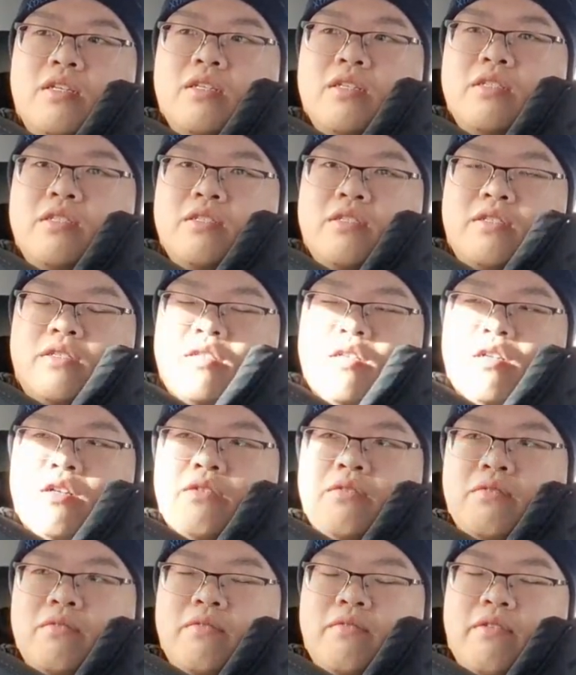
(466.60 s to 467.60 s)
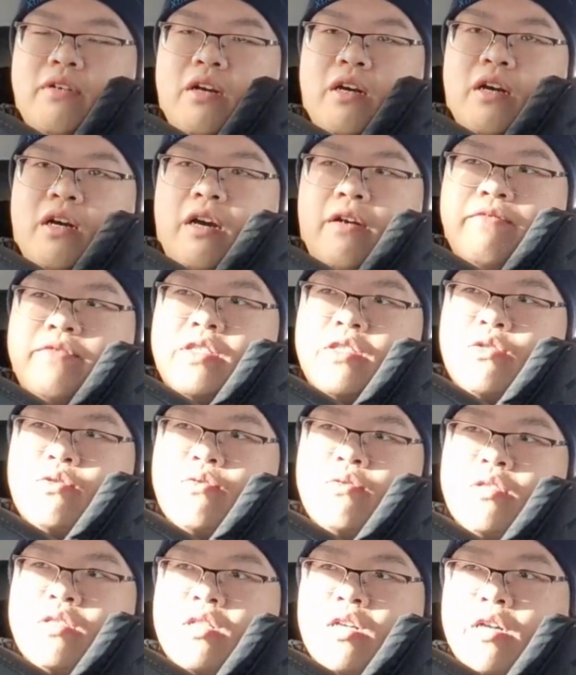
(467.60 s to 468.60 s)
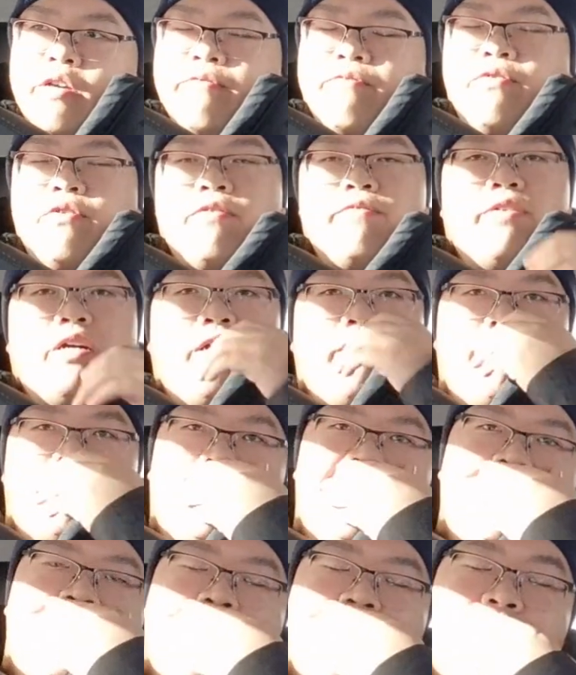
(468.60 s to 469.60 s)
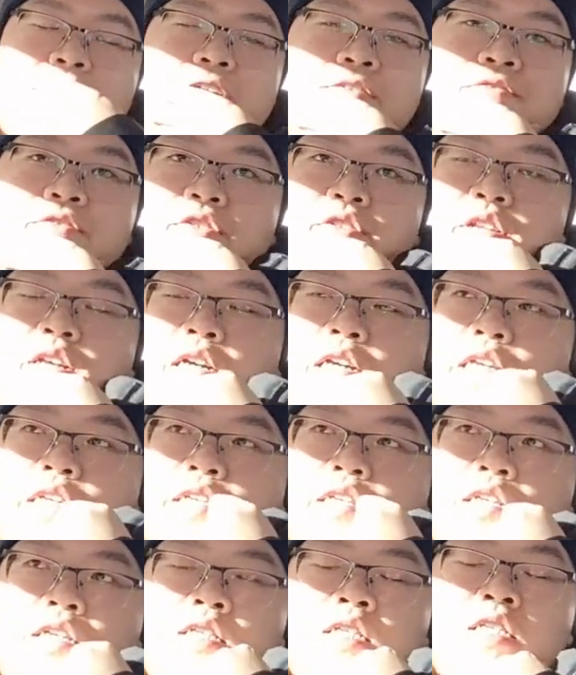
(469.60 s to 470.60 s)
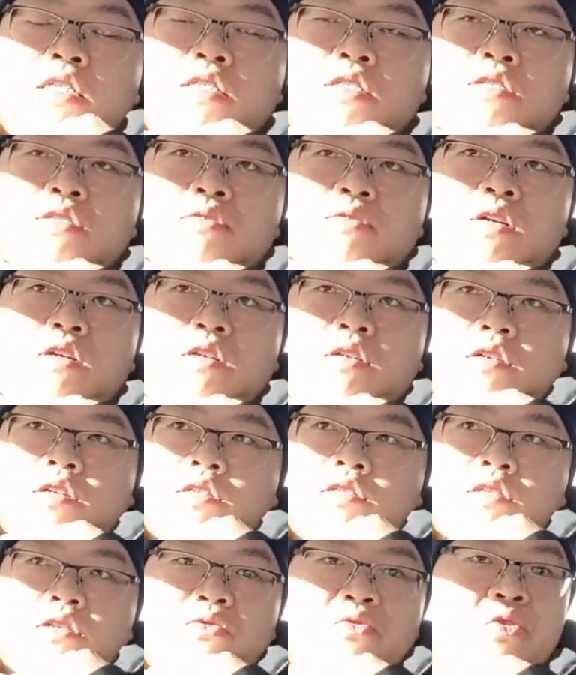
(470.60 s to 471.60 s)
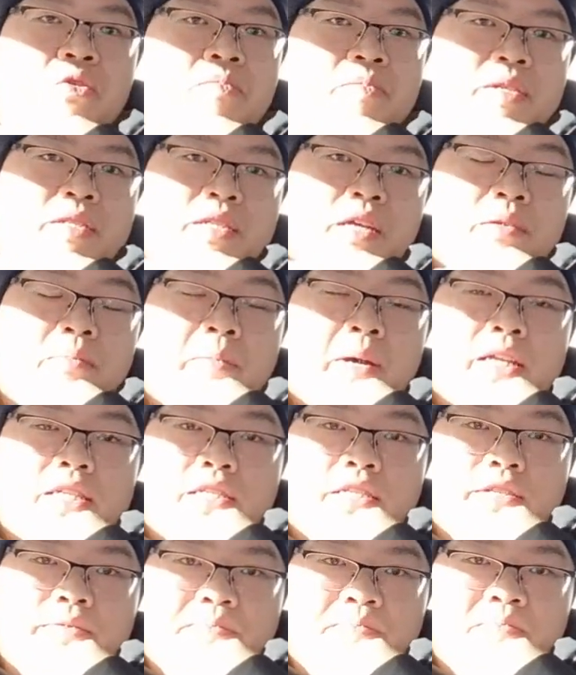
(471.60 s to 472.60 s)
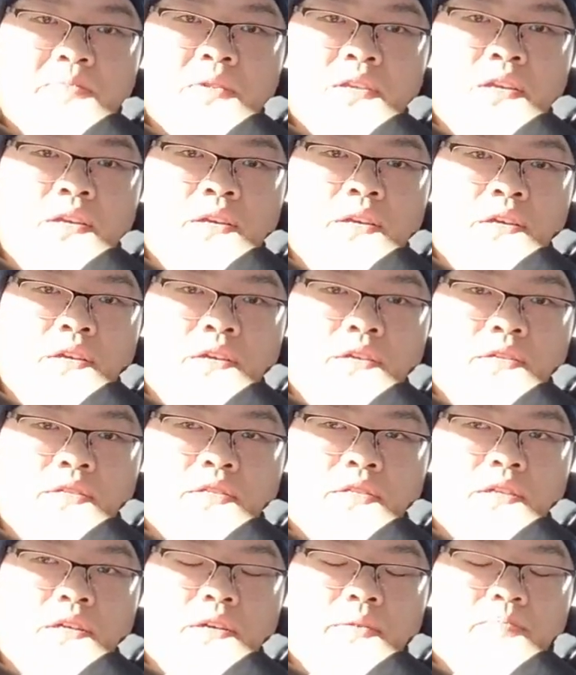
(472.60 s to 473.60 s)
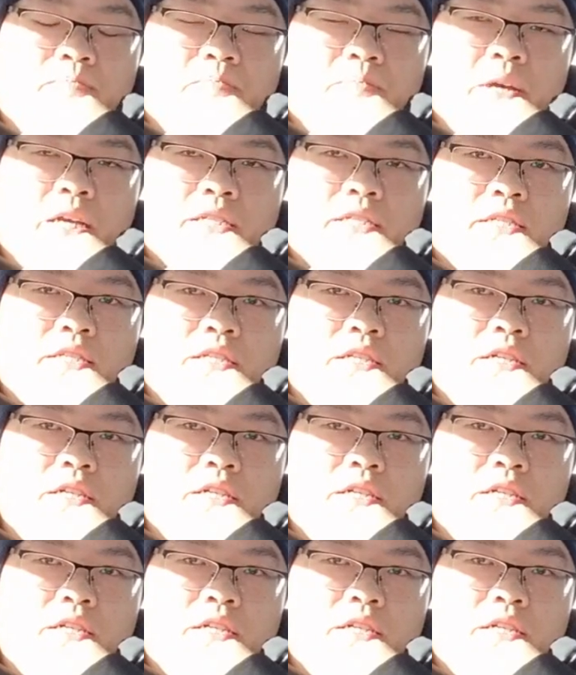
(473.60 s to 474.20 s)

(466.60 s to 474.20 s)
So after doing like 4 or 5 years, I feel like it is no longer the equipment that matter. So best